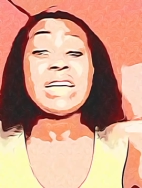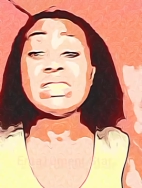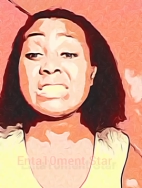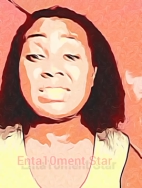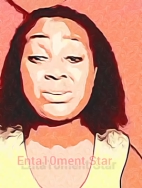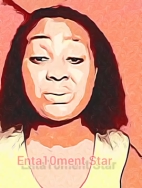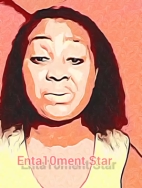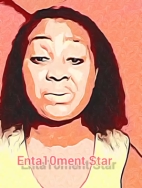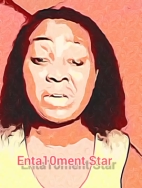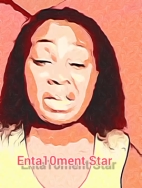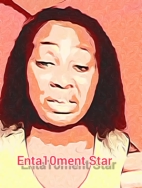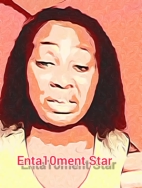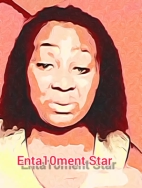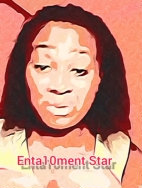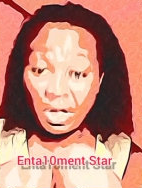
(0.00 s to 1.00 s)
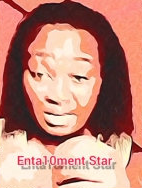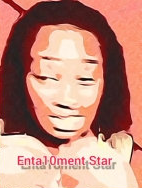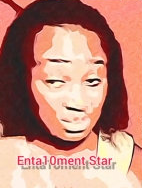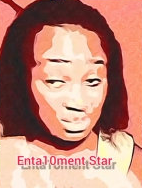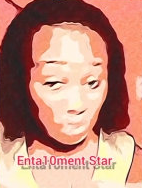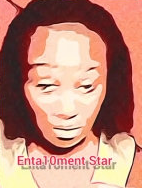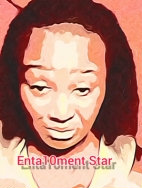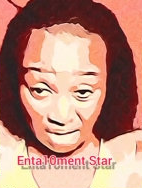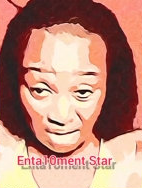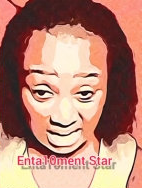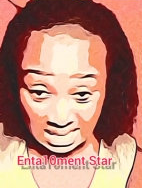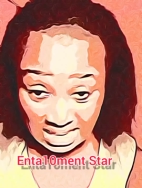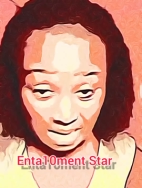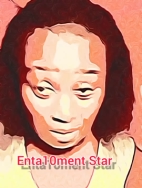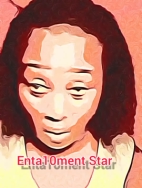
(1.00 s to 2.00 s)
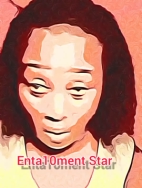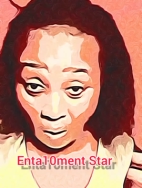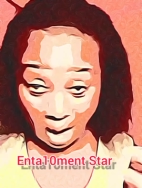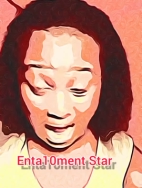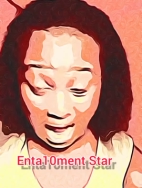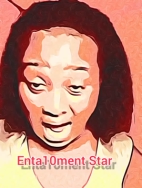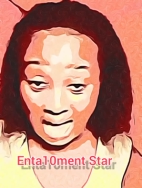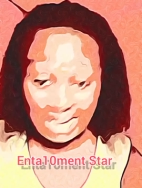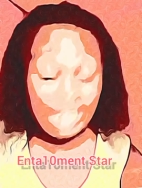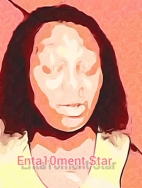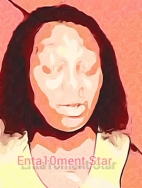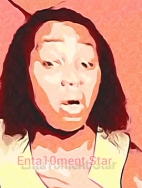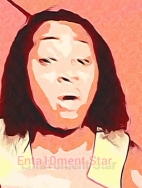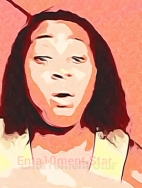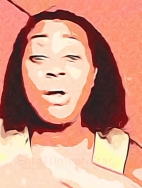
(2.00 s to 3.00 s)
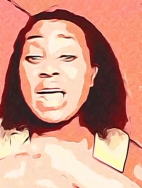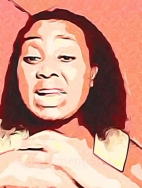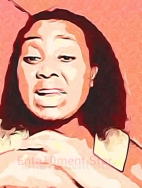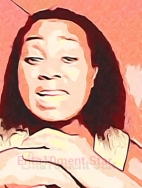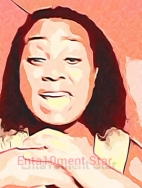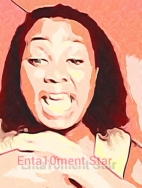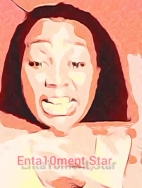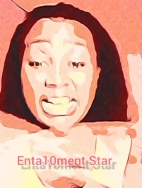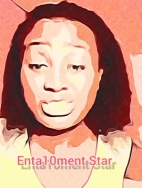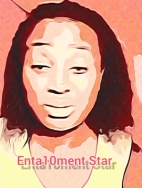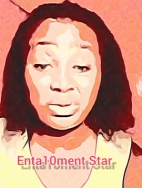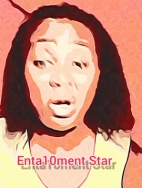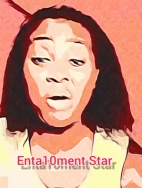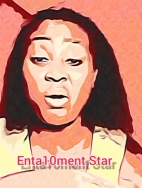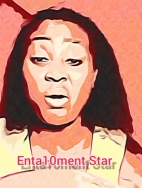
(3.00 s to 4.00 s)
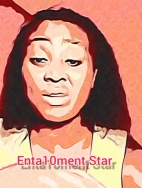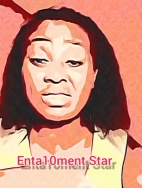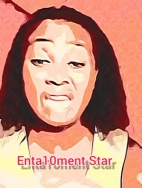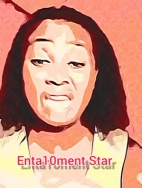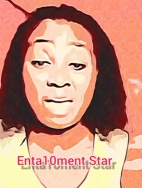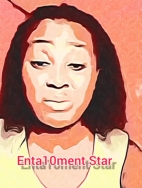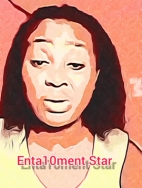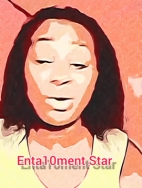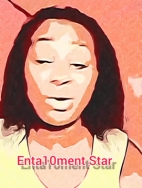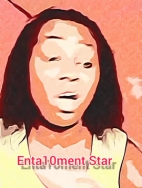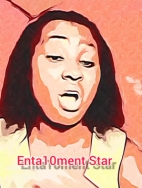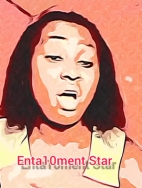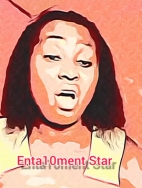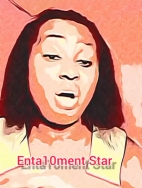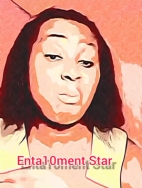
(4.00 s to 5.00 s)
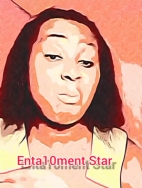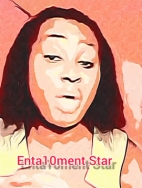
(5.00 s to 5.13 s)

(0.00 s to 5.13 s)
don't hate you. You don't need to offend him or her. He don't already hate you. Don't condemn you. You are